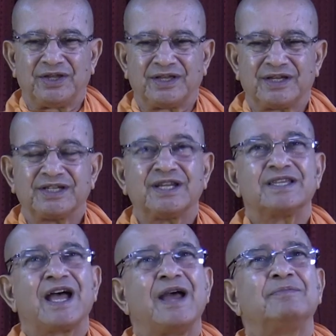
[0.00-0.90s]
Krishna
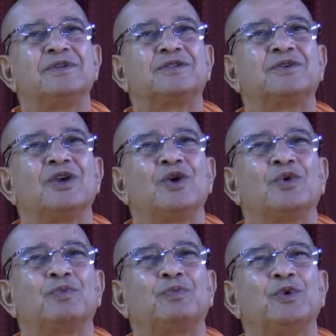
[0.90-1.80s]
says, I am this
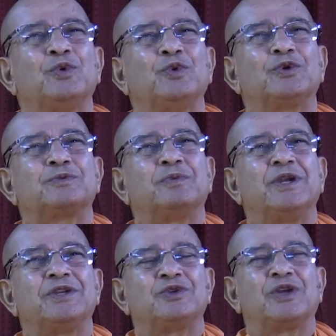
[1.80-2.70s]
pure
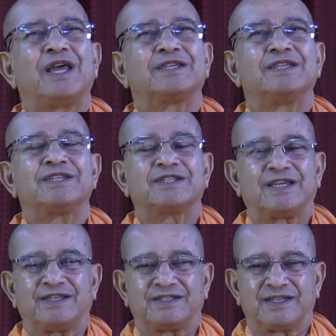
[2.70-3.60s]
spiritual
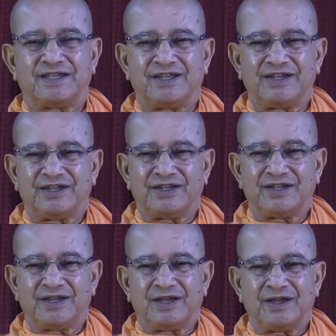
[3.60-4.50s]
existence.
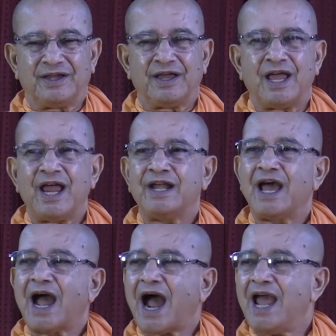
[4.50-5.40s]
And
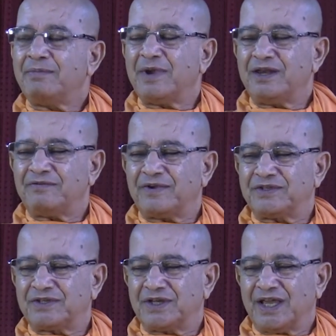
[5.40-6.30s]
I
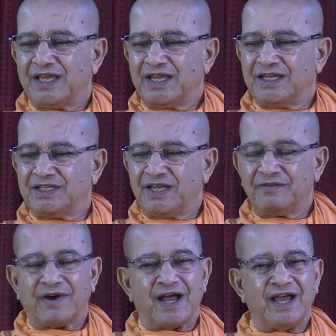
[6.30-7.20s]
manifest in
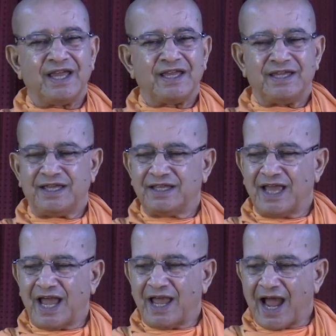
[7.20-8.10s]
Jiva.
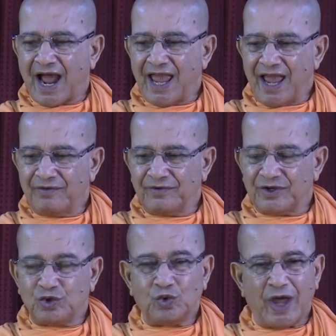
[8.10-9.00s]
I
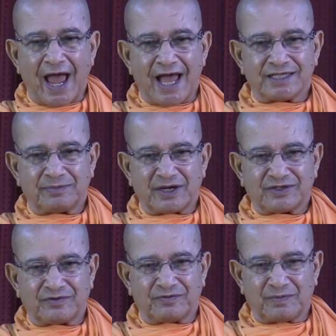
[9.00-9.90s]
have two aspects
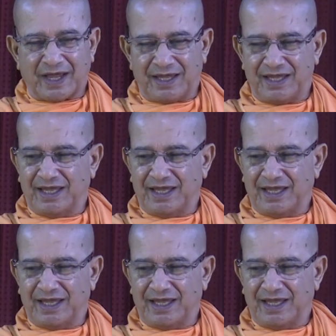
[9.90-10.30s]
of my